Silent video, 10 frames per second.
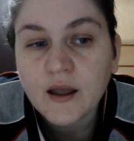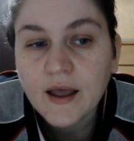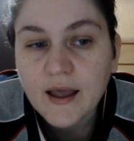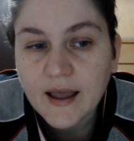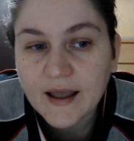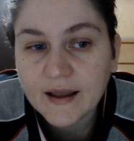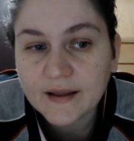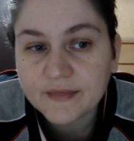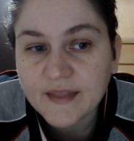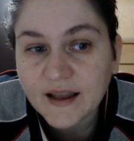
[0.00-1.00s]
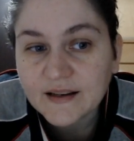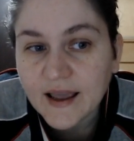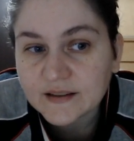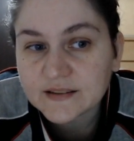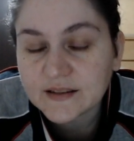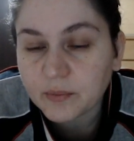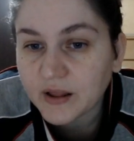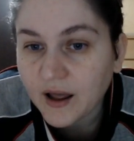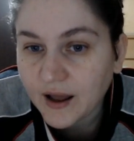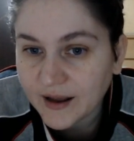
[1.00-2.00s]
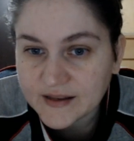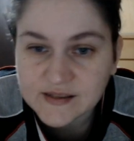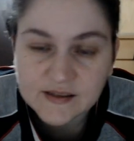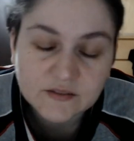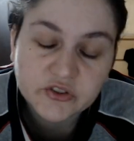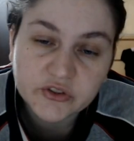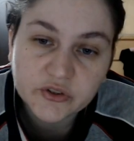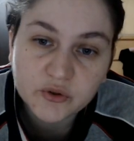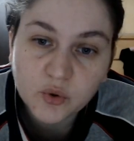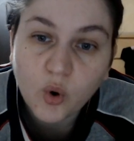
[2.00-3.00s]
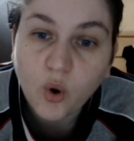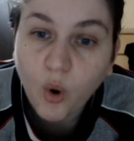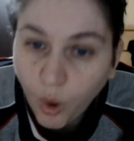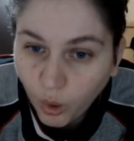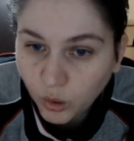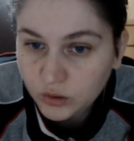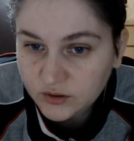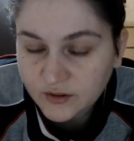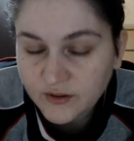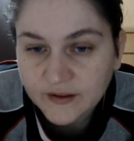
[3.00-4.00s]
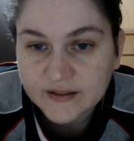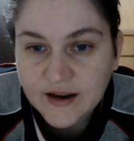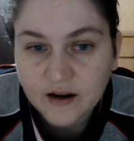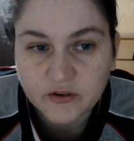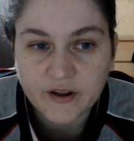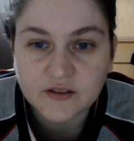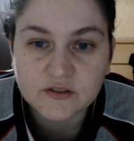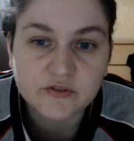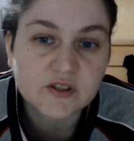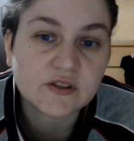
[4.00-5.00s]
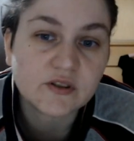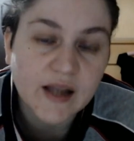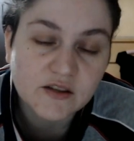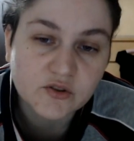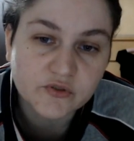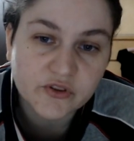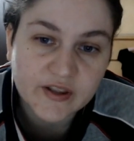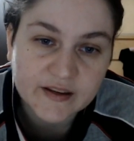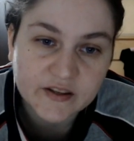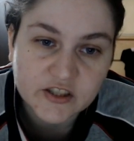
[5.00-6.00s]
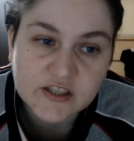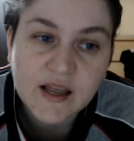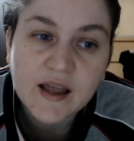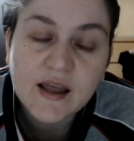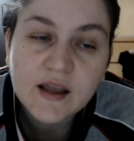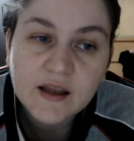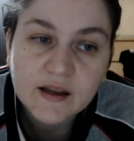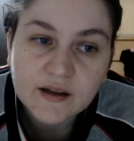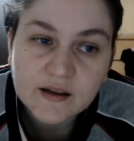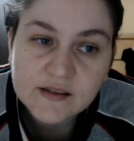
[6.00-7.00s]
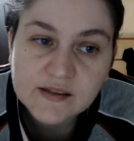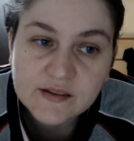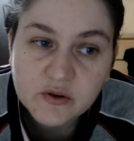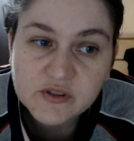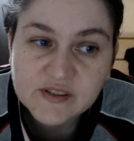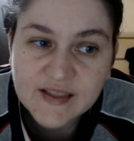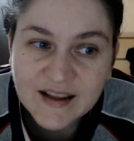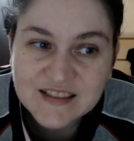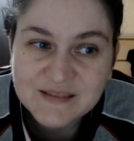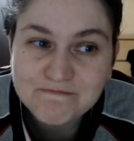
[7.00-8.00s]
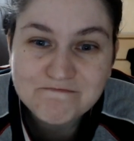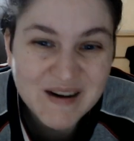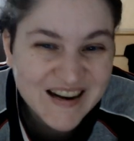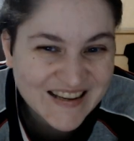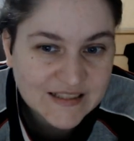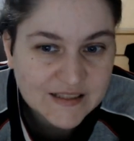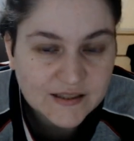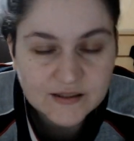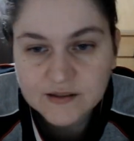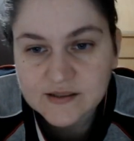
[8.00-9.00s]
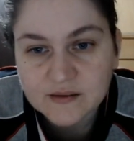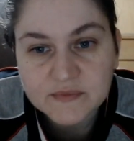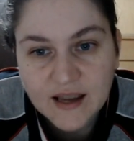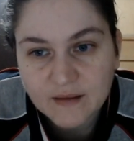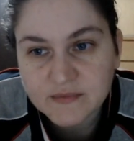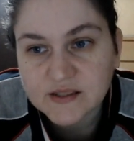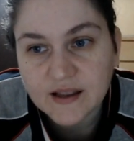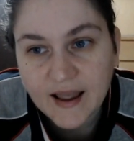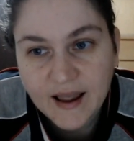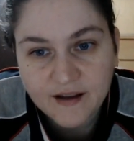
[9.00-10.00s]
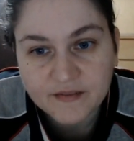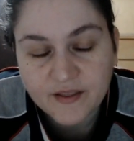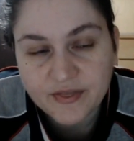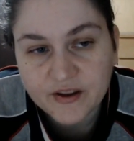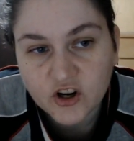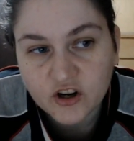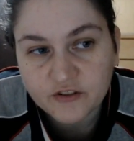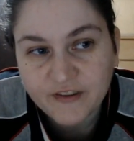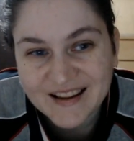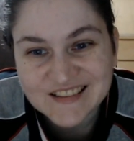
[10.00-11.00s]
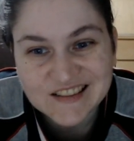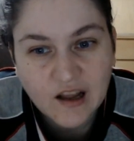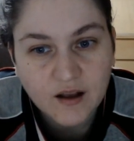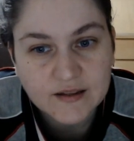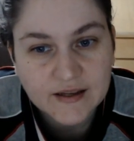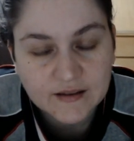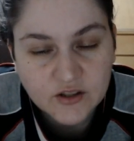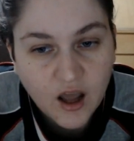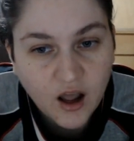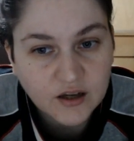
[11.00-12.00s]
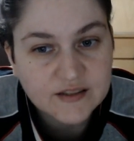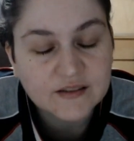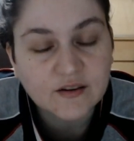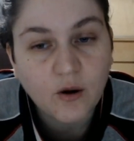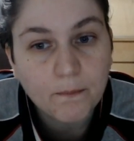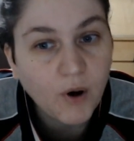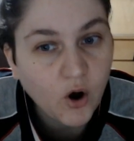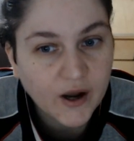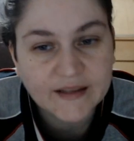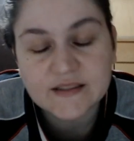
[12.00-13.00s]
And that actually applies to all the category of extrovert thinkers. Those that might sometimes have their facts not on point